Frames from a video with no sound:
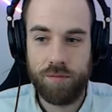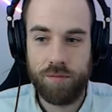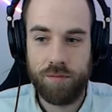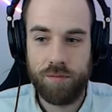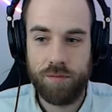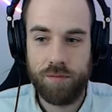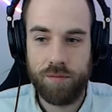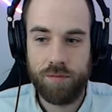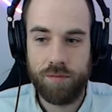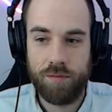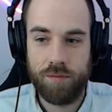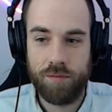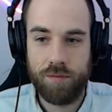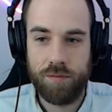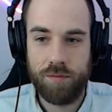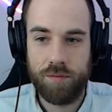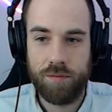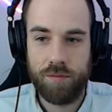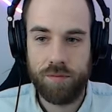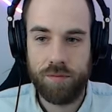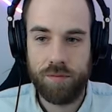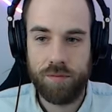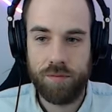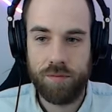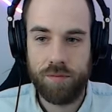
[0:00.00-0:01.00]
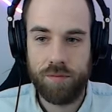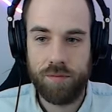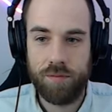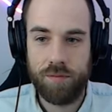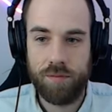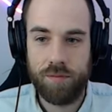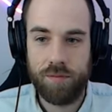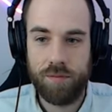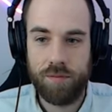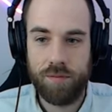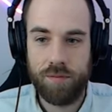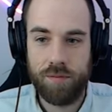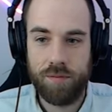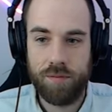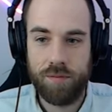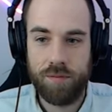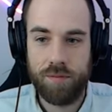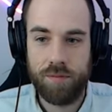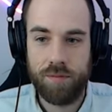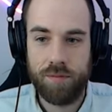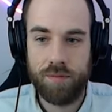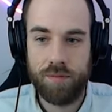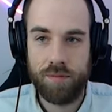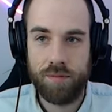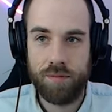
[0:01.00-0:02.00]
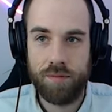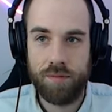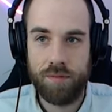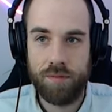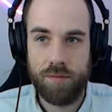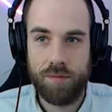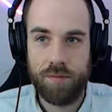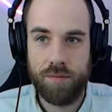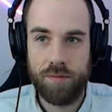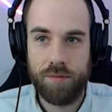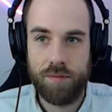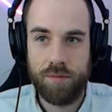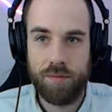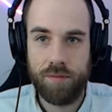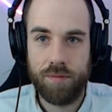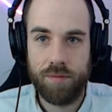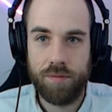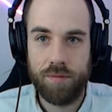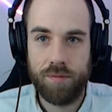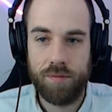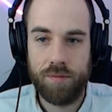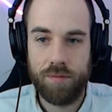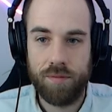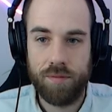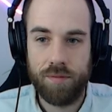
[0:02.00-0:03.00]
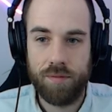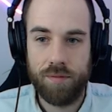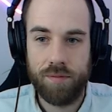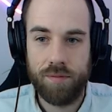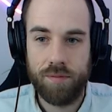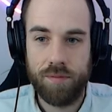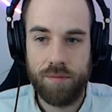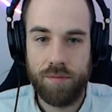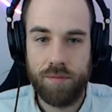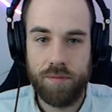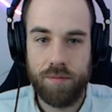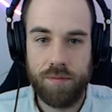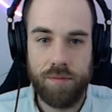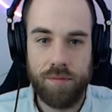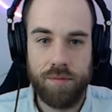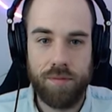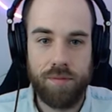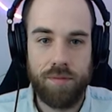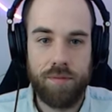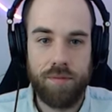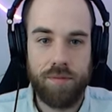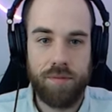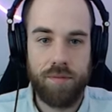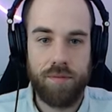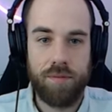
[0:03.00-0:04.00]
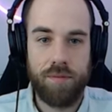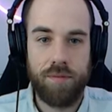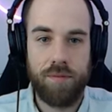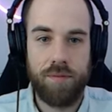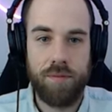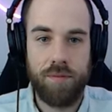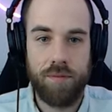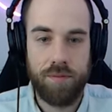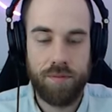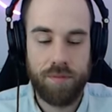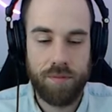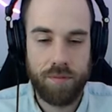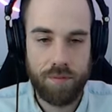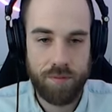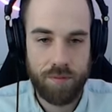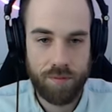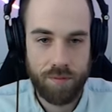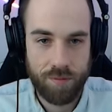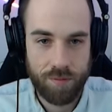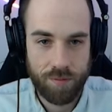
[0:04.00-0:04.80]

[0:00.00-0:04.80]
No words are spoken by the person on screen.